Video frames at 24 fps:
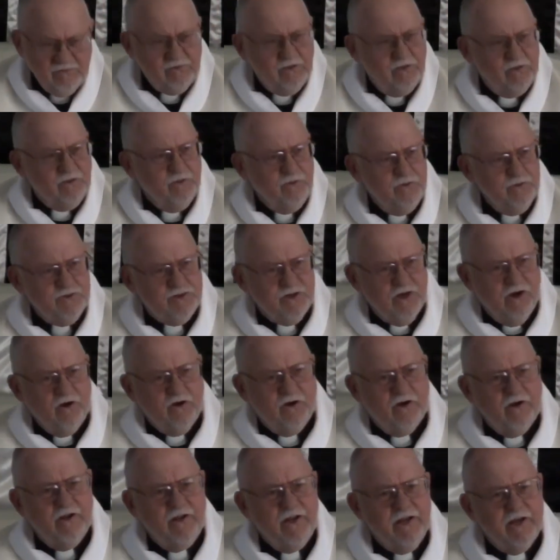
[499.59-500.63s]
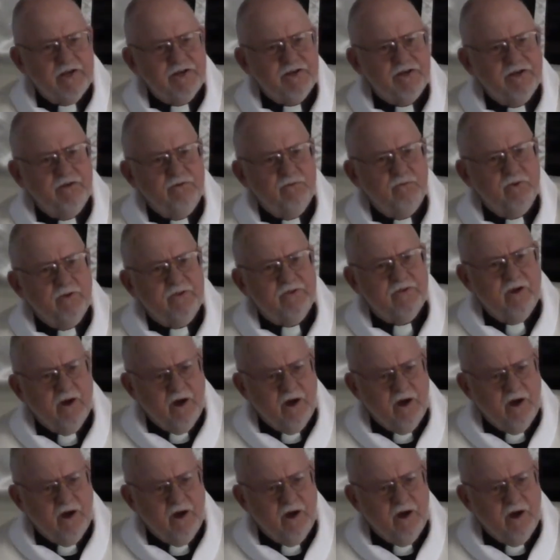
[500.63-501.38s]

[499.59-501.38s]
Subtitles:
to lose our connection with